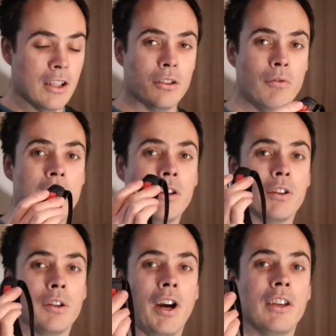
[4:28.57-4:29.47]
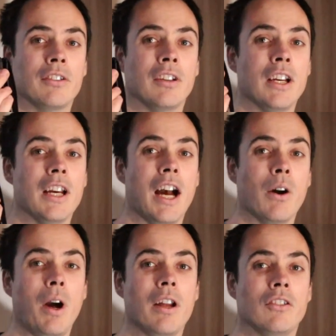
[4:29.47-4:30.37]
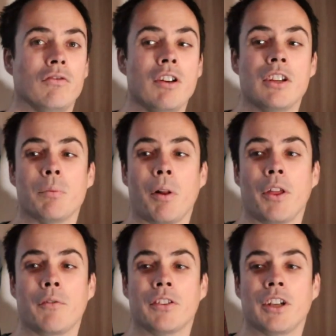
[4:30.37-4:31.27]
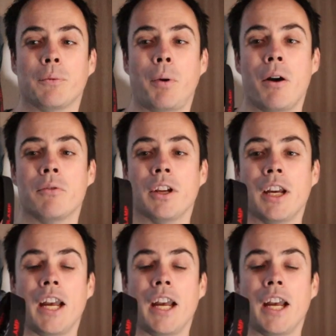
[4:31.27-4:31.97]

So a really useful device and quite reasonable, I think, for £6.